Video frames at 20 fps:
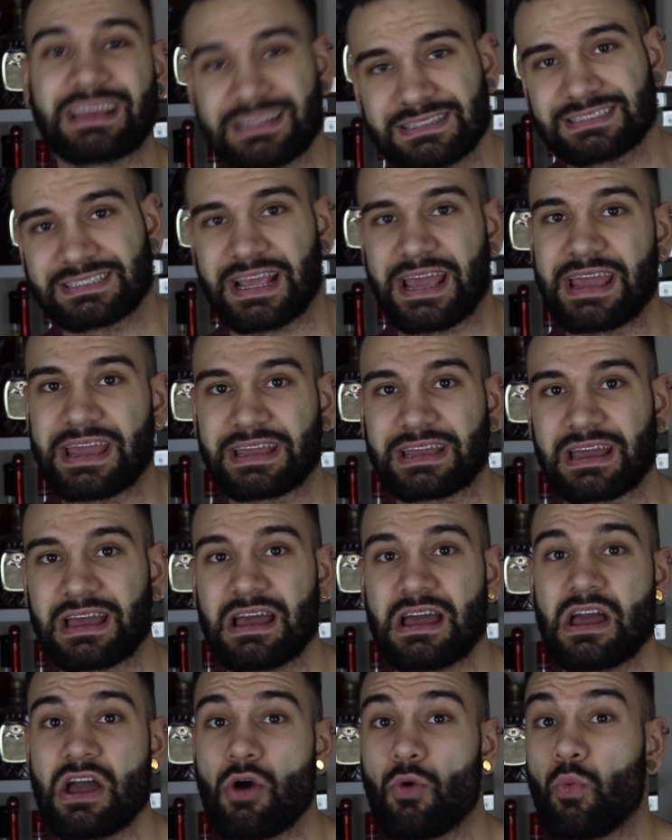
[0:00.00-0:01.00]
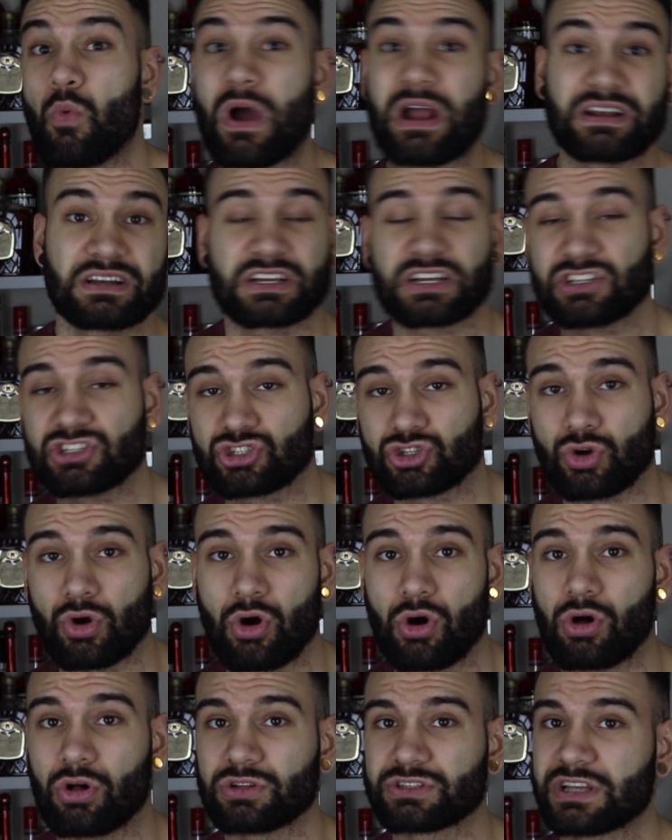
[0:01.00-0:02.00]
intake, when
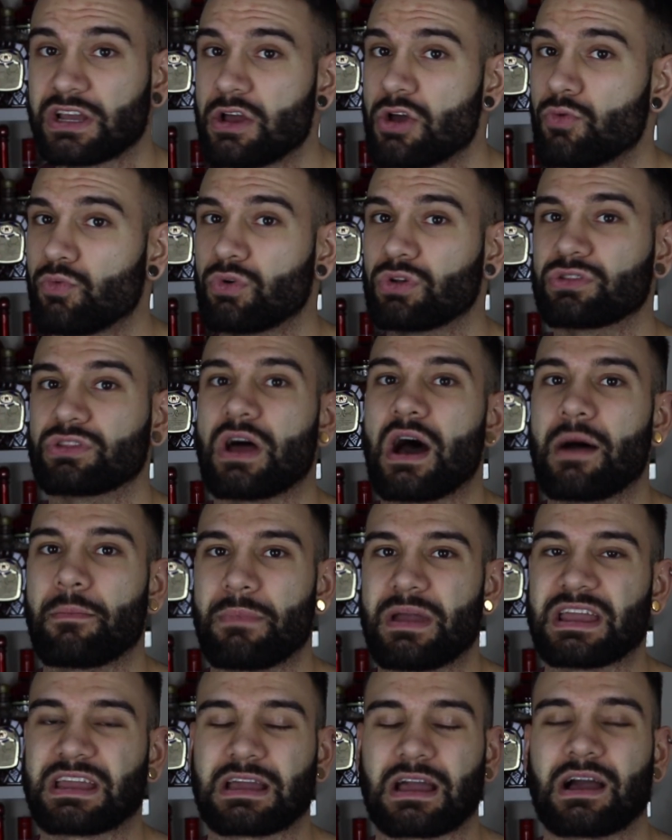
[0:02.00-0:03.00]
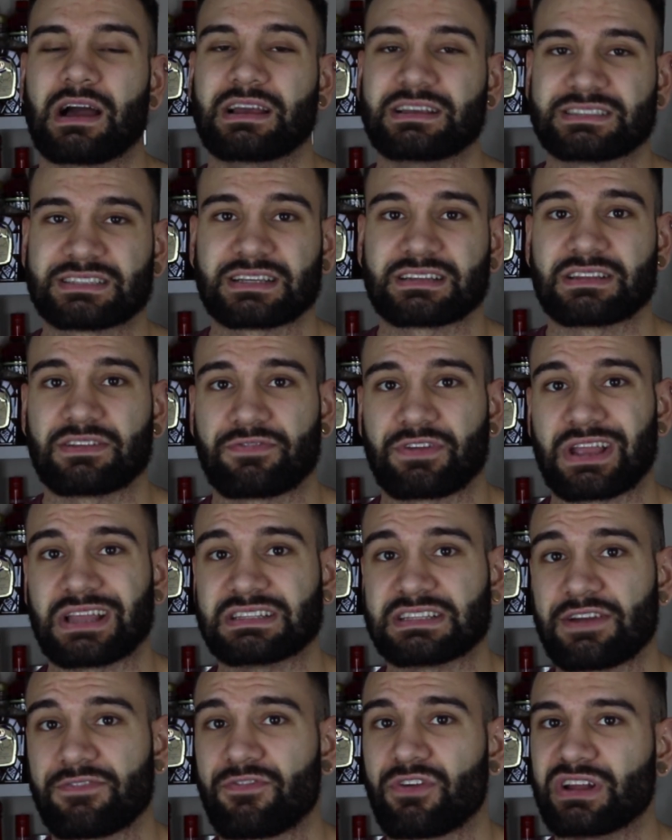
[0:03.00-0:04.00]
controlled, will not make a
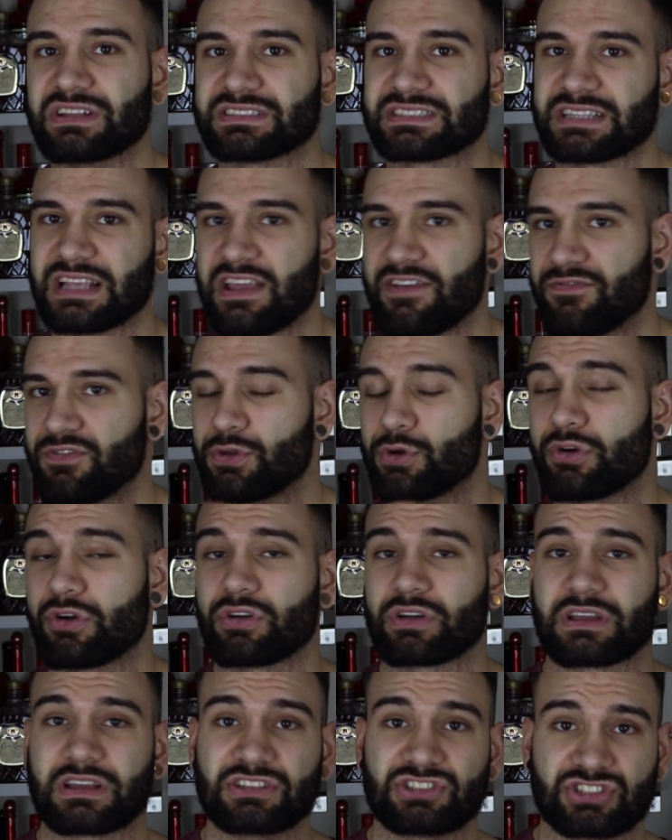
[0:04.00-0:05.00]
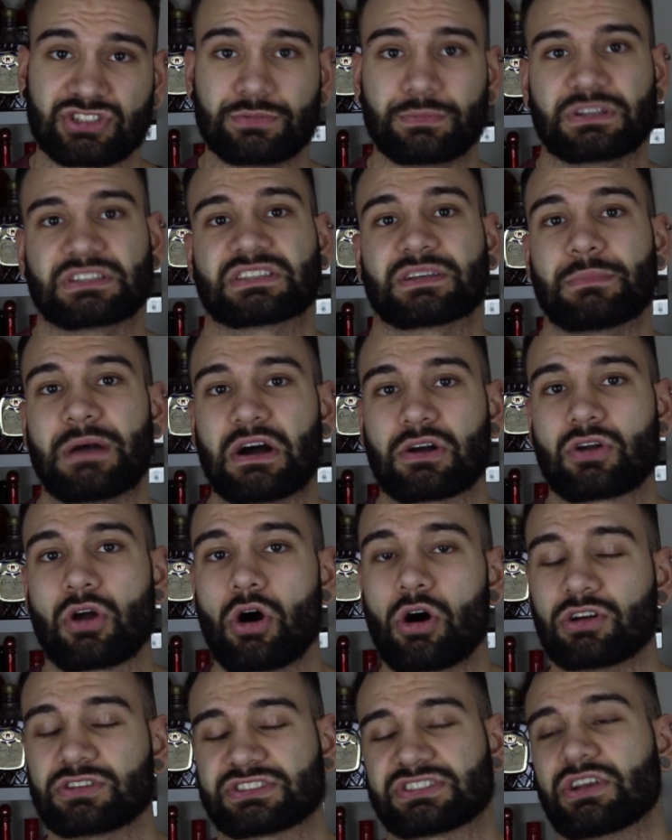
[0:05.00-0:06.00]
significant difference if you're consuming some
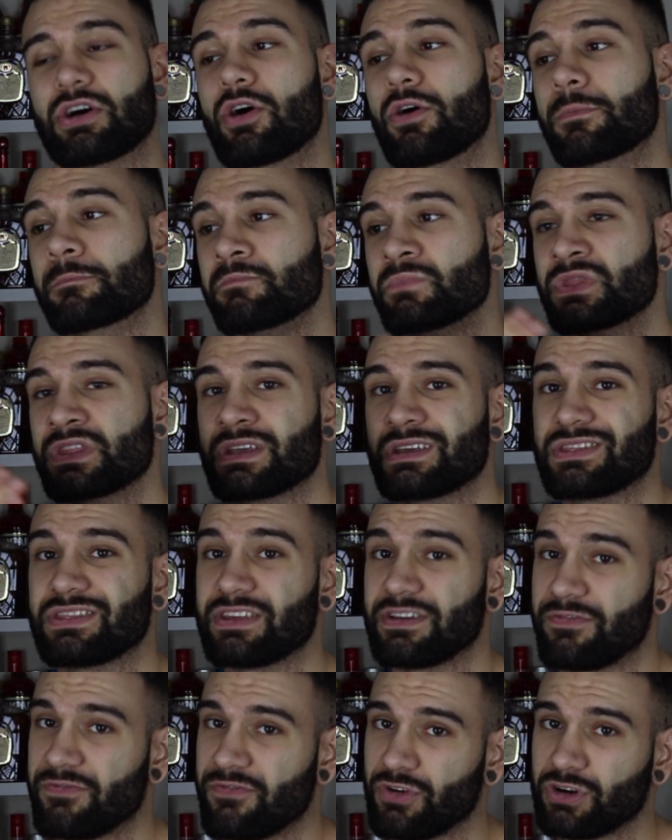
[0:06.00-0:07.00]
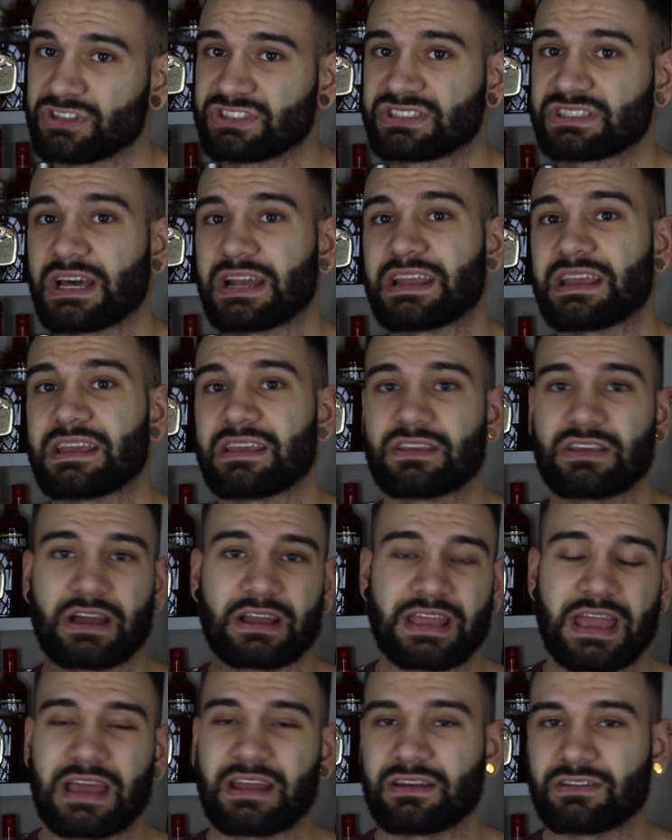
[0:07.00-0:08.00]
alcohol. So the first study,
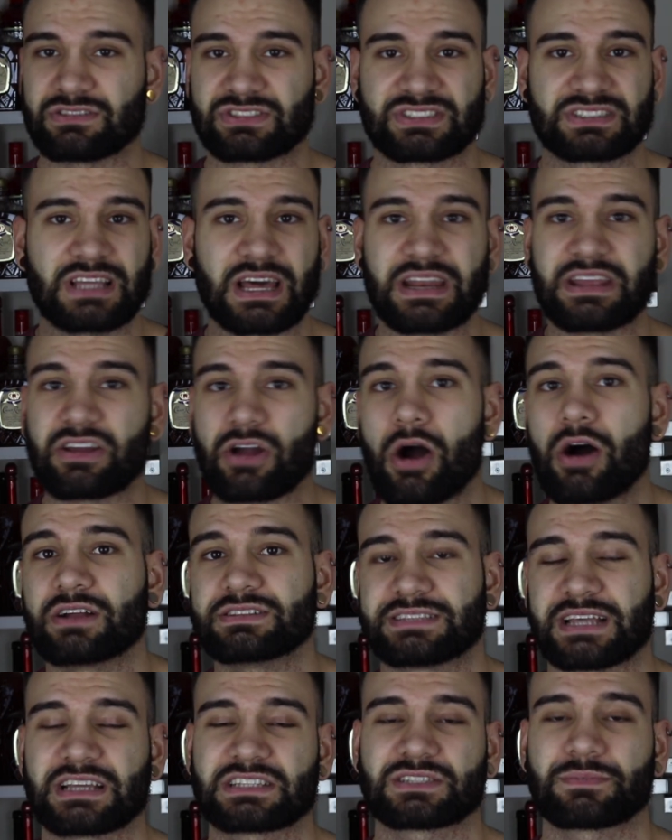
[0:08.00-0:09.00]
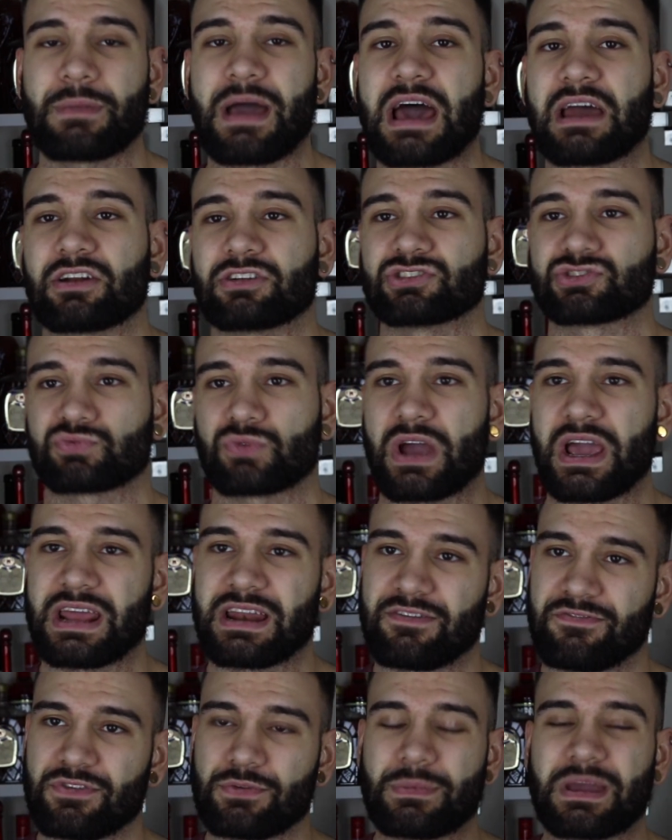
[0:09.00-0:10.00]
again, study context matters,
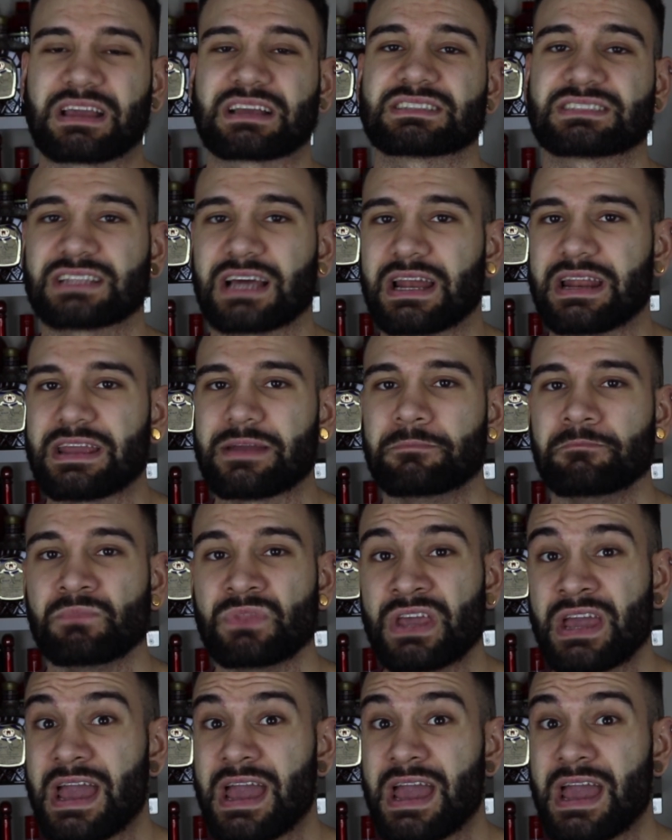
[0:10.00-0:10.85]
right? If you make a study